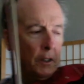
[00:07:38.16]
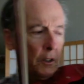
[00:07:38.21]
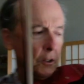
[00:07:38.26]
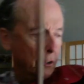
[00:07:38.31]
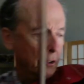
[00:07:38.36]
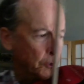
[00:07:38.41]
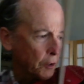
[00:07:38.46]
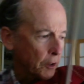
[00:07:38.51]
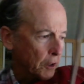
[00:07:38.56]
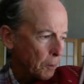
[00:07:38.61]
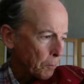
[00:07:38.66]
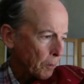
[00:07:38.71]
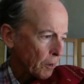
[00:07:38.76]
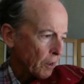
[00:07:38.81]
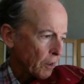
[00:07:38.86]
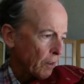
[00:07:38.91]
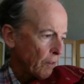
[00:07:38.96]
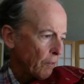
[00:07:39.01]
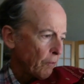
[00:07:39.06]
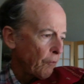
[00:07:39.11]
So
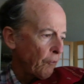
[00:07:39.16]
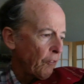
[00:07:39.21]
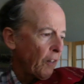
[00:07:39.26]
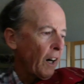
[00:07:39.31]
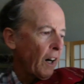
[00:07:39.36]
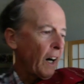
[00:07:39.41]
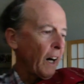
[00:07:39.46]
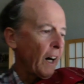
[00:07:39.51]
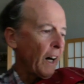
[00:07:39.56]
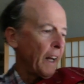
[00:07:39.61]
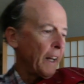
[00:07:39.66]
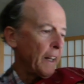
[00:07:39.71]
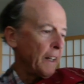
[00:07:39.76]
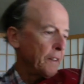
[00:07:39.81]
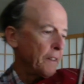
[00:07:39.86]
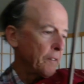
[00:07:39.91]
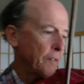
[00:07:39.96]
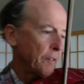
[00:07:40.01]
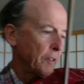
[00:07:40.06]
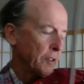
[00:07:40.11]
number
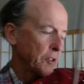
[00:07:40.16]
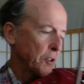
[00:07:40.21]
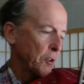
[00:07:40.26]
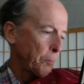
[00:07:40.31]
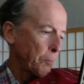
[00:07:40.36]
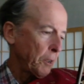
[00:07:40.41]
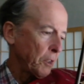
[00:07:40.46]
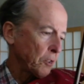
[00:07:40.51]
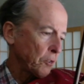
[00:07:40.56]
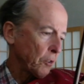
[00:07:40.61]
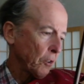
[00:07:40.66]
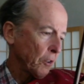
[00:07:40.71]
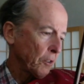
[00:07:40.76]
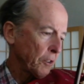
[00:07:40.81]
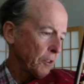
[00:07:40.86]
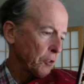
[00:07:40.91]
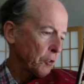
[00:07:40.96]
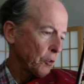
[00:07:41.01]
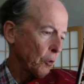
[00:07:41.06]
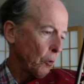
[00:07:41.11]
5, it's a piece called
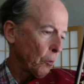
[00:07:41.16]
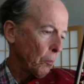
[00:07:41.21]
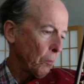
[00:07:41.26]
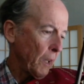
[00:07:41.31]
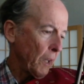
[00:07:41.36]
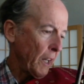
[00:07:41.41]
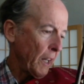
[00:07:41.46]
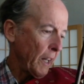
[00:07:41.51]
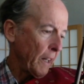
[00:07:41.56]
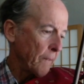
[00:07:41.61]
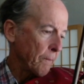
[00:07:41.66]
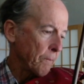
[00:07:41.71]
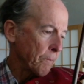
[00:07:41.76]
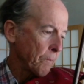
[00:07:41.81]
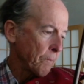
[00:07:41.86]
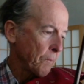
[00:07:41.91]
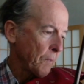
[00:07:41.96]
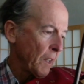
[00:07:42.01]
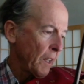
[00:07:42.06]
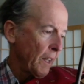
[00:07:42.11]
This Old Man,
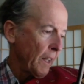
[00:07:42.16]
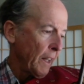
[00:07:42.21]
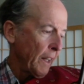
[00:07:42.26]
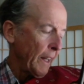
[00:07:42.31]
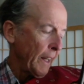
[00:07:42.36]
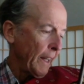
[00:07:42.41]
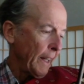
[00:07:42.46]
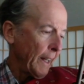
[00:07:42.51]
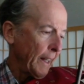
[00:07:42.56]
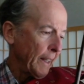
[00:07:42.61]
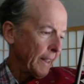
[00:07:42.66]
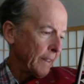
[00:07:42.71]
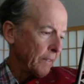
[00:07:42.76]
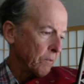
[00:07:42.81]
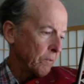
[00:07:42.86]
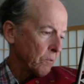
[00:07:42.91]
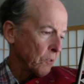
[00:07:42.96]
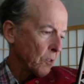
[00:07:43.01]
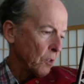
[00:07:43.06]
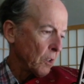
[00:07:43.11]
and
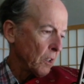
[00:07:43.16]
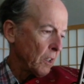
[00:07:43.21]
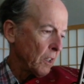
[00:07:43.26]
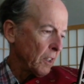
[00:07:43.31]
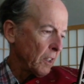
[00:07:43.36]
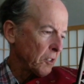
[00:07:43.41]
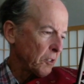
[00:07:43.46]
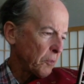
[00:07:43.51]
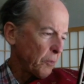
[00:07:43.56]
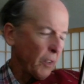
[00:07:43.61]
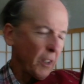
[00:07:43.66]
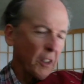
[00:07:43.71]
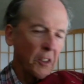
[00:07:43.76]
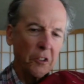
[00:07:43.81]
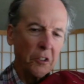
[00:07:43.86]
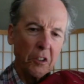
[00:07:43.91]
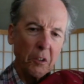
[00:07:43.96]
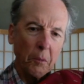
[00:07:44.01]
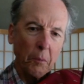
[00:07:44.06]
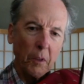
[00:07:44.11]
it's very
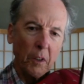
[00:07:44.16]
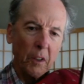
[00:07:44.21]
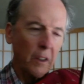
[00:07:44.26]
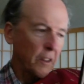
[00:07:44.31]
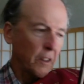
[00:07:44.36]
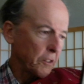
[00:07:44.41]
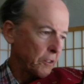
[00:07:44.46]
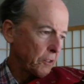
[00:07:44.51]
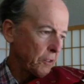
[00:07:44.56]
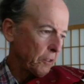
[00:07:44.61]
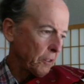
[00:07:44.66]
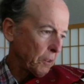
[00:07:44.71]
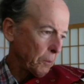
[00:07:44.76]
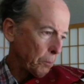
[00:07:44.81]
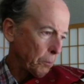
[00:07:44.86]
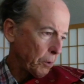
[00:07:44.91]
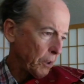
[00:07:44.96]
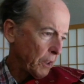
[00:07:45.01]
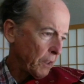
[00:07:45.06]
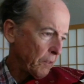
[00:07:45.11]
similar to the
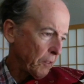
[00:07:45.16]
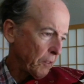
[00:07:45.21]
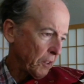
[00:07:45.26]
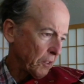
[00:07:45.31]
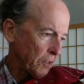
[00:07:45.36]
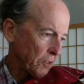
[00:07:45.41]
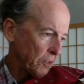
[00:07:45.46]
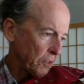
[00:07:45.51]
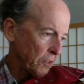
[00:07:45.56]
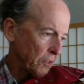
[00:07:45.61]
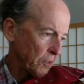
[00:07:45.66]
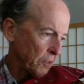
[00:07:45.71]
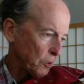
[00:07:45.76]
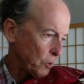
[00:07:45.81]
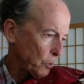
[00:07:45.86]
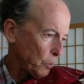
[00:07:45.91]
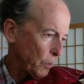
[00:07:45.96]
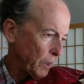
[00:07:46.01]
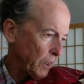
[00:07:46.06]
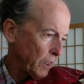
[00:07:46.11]
previous
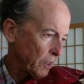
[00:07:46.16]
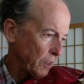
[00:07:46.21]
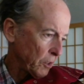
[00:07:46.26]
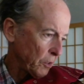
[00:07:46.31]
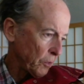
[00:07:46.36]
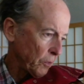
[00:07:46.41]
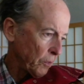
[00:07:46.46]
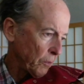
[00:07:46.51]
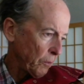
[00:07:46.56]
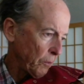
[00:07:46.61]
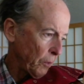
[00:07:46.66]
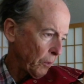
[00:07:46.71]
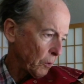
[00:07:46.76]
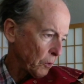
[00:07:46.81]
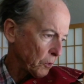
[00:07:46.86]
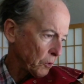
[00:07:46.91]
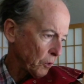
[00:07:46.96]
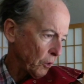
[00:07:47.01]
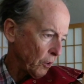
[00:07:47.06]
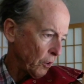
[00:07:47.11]
Swedish folk
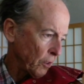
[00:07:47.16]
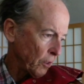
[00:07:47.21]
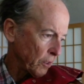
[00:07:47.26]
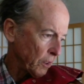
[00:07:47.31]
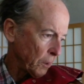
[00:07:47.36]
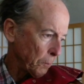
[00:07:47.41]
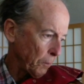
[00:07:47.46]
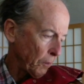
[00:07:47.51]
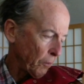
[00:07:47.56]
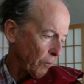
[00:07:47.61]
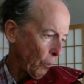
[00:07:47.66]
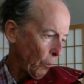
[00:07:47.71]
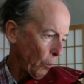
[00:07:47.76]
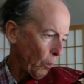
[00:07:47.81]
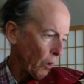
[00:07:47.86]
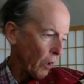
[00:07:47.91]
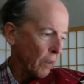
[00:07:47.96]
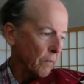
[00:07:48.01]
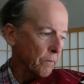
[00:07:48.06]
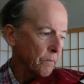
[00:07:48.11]
song, number
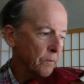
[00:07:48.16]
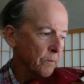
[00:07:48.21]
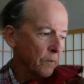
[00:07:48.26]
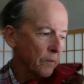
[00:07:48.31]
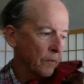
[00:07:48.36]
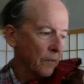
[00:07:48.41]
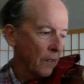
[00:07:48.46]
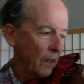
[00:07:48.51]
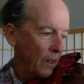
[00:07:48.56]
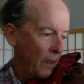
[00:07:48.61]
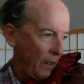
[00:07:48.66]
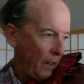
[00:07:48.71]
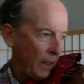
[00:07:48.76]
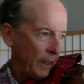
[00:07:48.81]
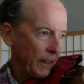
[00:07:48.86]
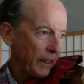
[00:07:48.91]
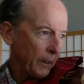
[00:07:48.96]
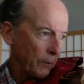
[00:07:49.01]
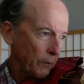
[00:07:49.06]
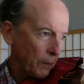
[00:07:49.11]
4.
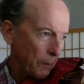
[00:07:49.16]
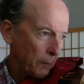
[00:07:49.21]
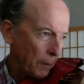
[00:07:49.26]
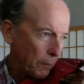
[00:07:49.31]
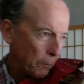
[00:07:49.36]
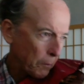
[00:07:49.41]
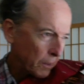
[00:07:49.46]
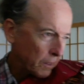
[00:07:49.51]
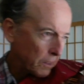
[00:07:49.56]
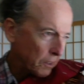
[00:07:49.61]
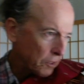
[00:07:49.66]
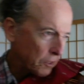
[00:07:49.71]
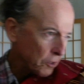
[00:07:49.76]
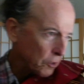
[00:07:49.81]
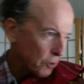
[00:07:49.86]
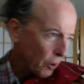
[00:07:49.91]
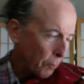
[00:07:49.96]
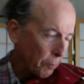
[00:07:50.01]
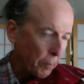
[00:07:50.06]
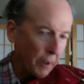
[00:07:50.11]
Again, remembering this
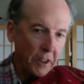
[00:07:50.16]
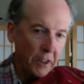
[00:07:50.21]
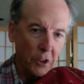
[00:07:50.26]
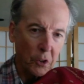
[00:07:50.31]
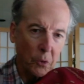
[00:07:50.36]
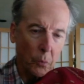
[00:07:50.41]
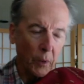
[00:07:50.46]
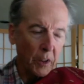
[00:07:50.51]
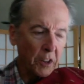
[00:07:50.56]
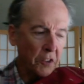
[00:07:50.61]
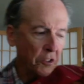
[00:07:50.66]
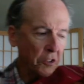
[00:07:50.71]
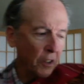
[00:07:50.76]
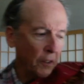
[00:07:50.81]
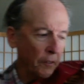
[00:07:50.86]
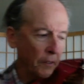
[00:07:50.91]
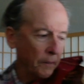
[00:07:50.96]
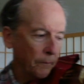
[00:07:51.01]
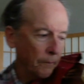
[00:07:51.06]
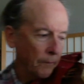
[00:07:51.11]
is on page
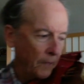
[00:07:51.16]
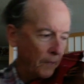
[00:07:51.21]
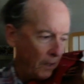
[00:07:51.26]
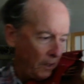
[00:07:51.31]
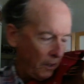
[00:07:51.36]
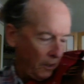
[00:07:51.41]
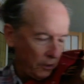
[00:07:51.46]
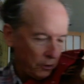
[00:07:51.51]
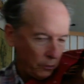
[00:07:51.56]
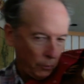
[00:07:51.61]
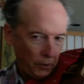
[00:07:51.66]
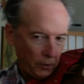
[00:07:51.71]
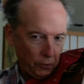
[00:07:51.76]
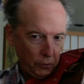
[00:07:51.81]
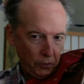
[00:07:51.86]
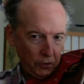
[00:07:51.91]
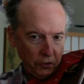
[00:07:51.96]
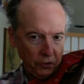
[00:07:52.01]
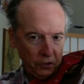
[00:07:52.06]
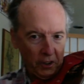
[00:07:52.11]
27. So I do
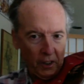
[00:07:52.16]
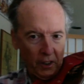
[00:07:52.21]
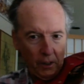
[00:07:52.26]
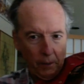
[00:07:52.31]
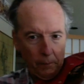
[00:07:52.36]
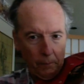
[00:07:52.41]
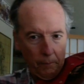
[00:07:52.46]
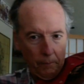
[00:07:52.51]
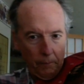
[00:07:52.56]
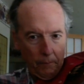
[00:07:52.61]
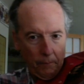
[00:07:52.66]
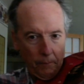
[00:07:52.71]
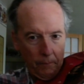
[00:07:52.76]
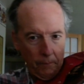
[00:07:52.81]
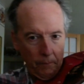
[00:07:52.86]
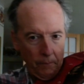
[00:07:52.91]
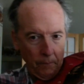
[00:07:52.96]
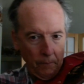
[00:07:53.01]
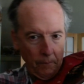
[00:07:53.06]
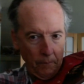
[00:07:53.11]
the setup.
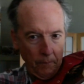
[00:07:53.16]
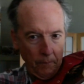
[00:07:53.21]
There